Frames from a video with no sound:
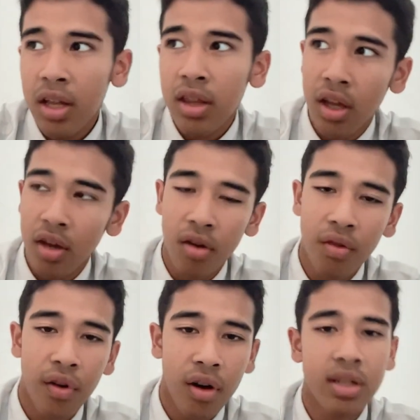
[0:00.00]
Thank you
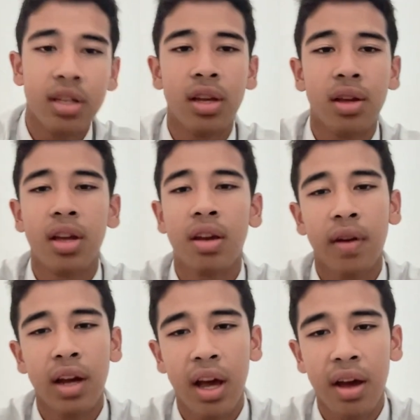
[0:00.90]
for listening. If
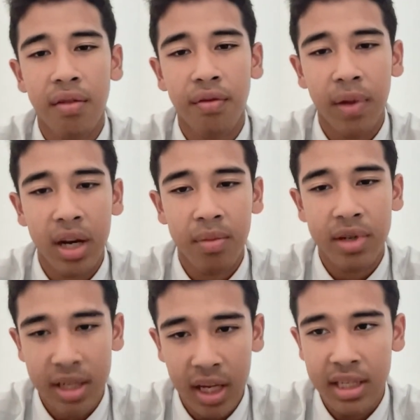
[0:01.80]
I have many
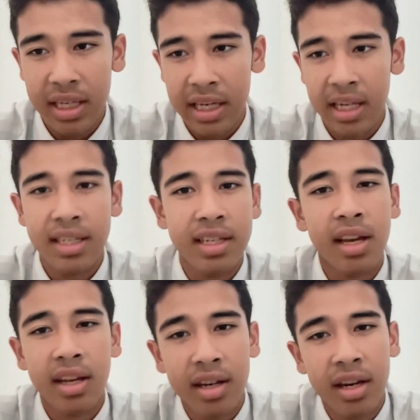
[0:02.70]
mistakes in the
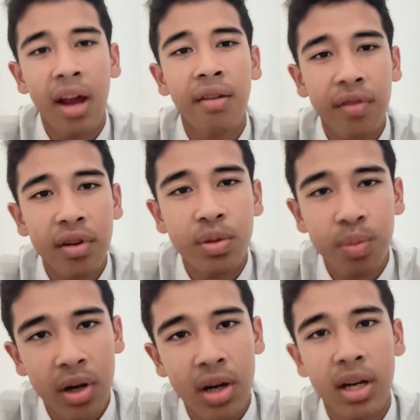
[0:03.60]
second and first
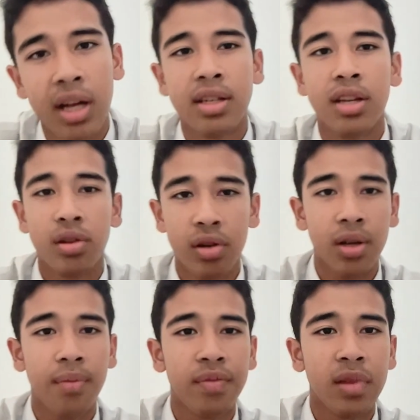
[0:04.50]
part, I say
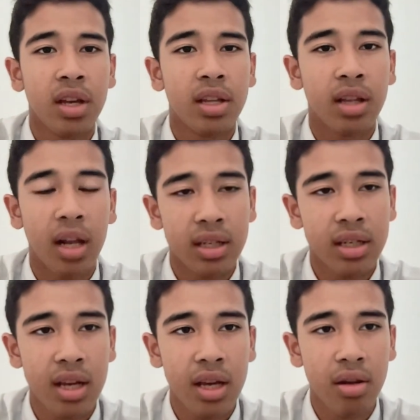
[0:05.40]
sorry. Last I
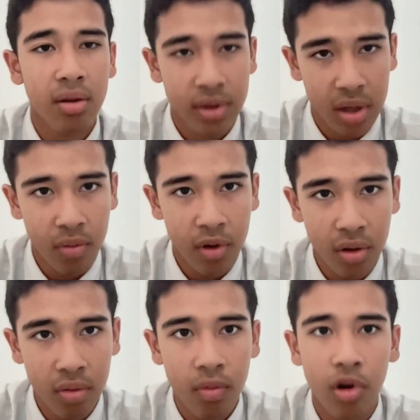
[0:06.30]
say,
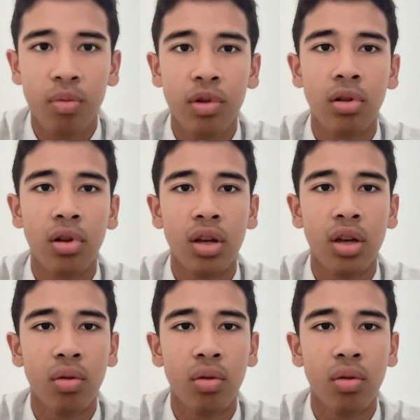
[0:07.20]
Assalamualaikum warahmatullahi